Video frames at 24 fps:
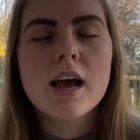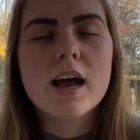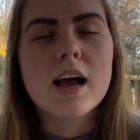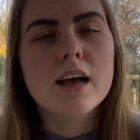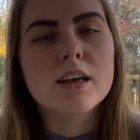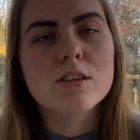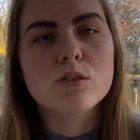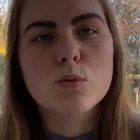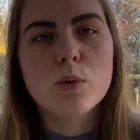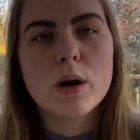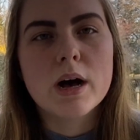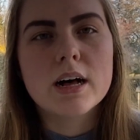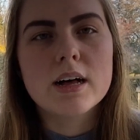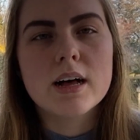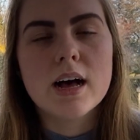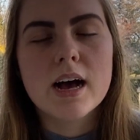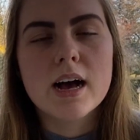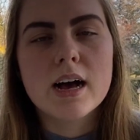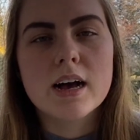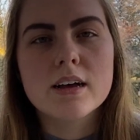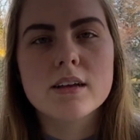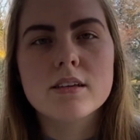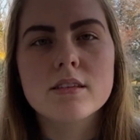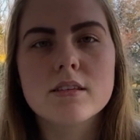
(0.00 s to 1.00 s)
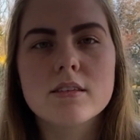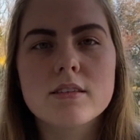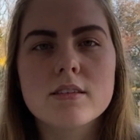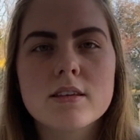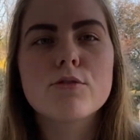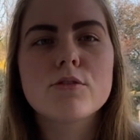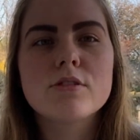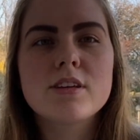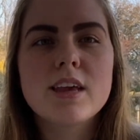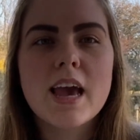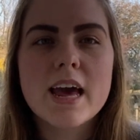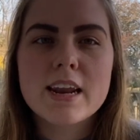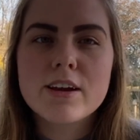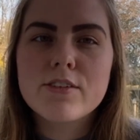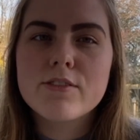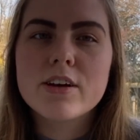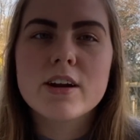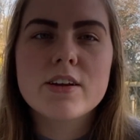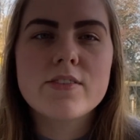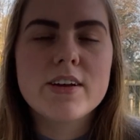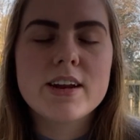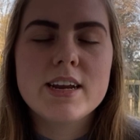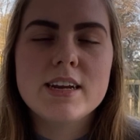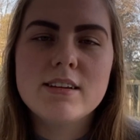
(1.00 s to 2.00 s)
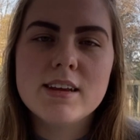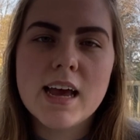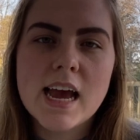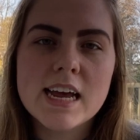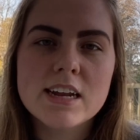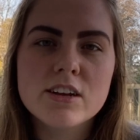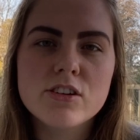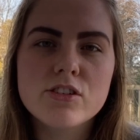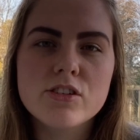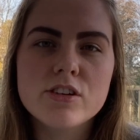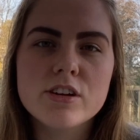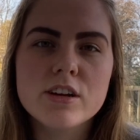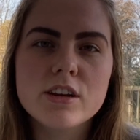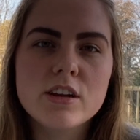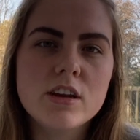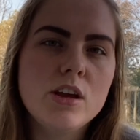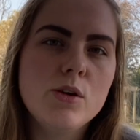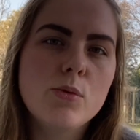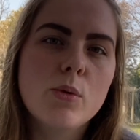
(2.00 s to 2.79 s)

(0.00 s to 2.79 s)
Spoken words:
as well as getting rid of any tension,